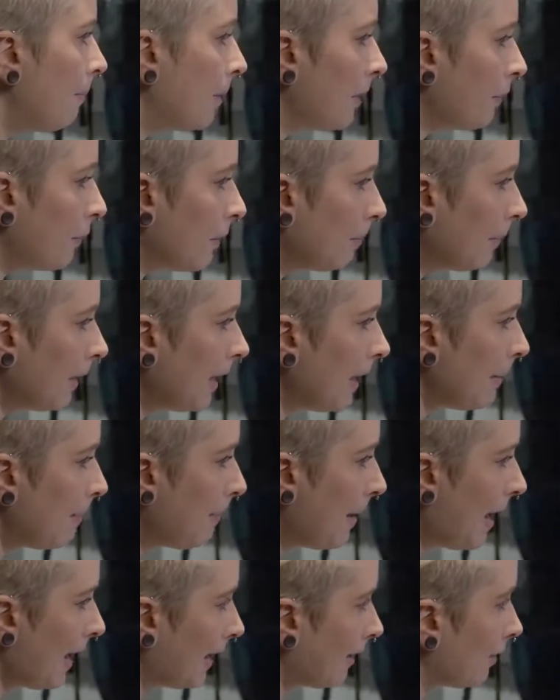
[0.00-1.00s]
but if we play it
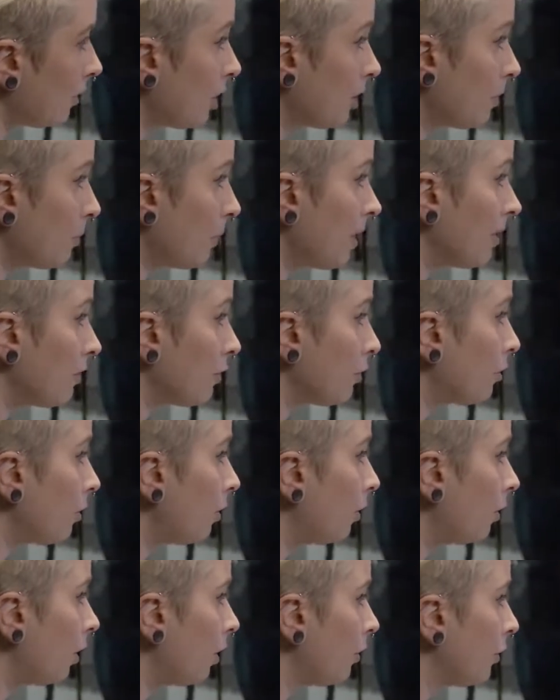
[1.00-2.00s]
back just when it's
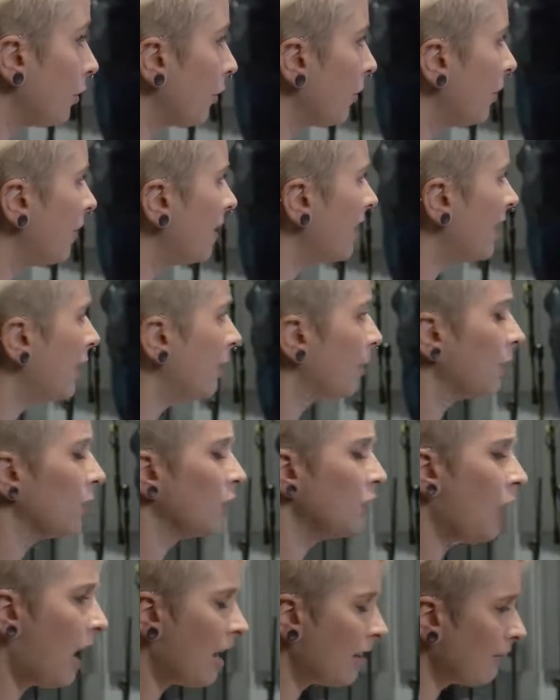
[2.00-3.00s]
soloed, you're going to hear a
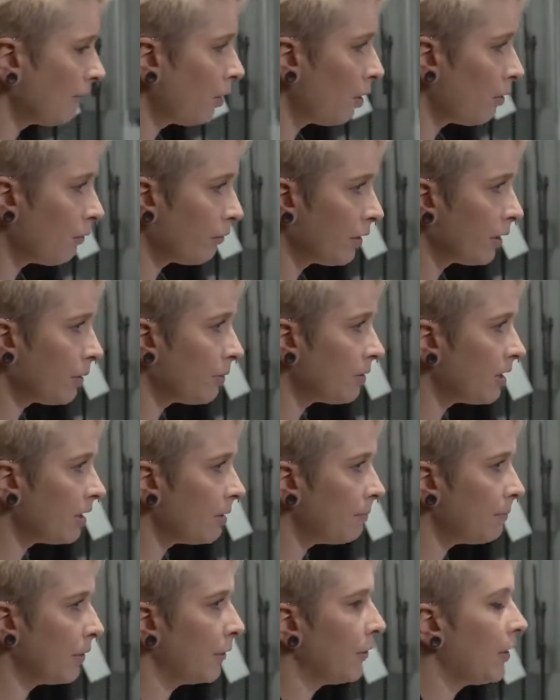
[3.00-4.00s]
lot of low
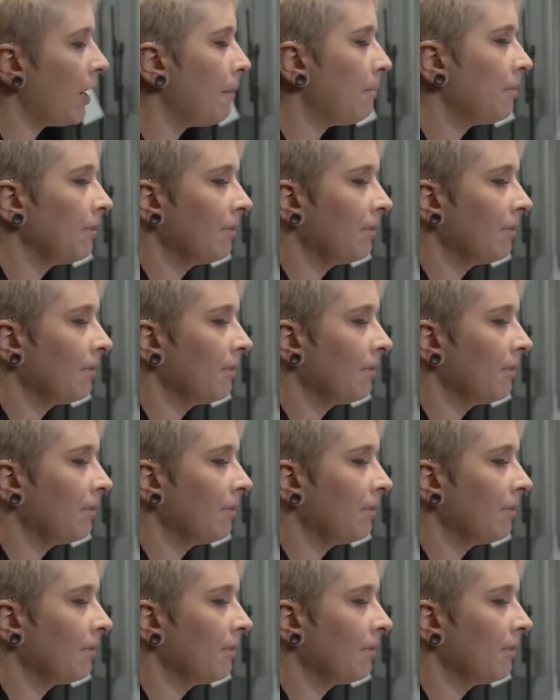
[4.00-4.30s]
frequency buildup,